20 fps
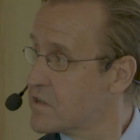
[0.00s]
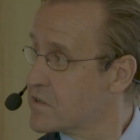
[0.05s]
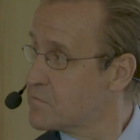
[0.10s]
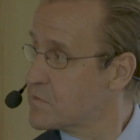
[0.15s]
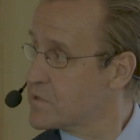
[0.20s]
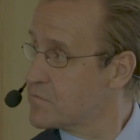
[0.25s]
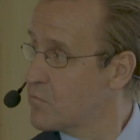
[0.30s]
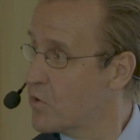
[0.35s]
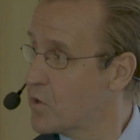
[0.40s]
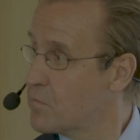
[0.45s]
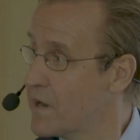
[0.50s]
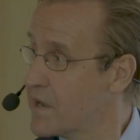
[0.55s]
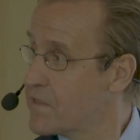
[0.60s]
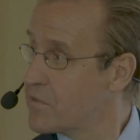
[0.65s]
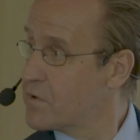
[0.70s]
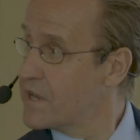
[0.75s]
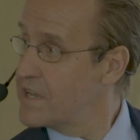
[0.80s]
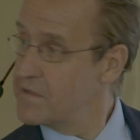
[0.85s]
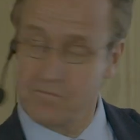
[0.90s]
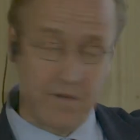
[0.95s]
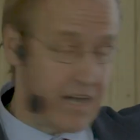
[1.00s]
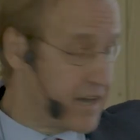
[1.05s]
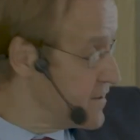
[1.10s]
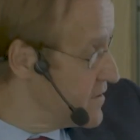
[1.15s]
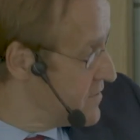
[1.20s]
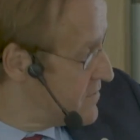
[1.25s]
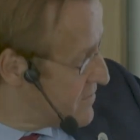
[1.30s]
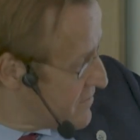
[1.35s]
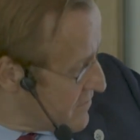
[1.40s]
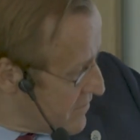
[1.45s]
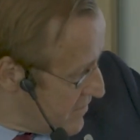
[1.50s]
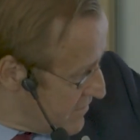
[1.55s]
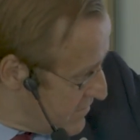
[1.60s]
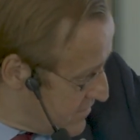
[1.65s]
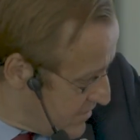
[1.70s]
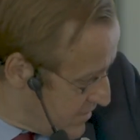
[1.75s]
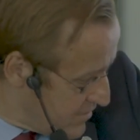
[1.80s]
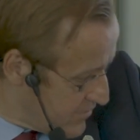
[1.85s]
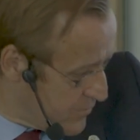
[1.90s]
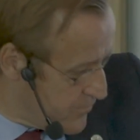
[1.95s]
a little bit more. By the way, in Marty's
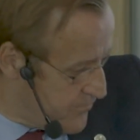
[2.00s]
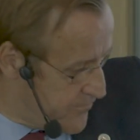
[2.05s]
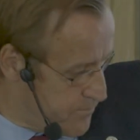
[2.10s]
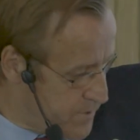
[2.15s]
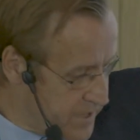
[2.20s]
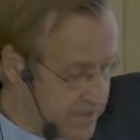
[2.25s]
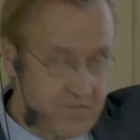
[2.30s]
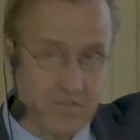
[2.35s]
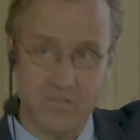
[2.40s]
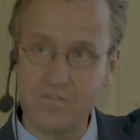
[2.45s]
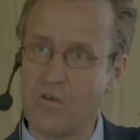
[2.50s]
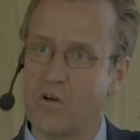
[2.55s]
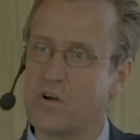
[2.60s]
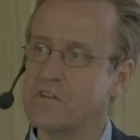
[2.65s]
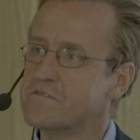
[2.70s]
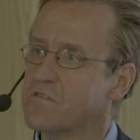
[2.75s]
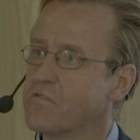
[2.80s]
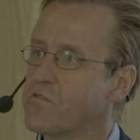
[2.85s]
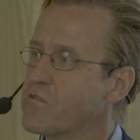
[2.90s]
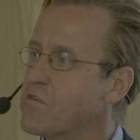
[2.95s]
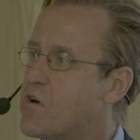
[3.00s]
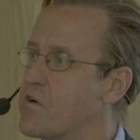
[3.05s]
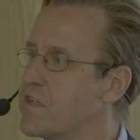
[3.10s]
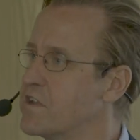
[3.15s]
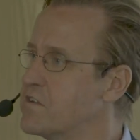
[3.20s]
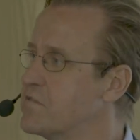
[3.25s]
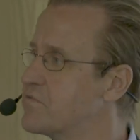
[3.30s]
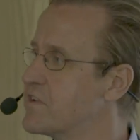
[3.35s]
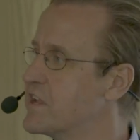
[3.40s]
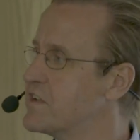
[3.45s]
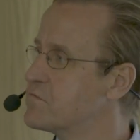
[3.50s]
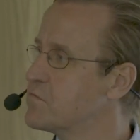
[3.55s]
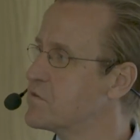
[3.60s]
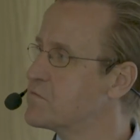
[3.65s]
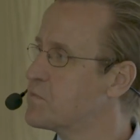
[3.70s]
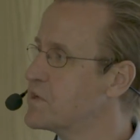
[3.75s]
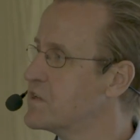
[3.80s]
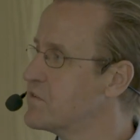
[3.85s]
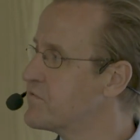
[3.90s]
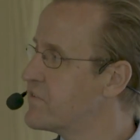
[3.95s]
pictures, you also saw that inflation was
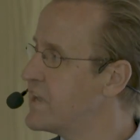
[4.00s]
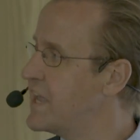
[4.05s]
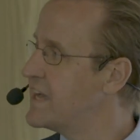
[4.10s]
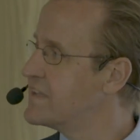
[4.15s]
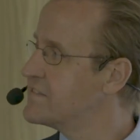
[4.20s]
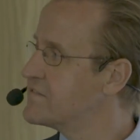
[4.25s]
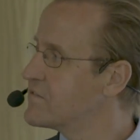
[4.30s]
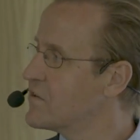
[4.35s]
pretty flat.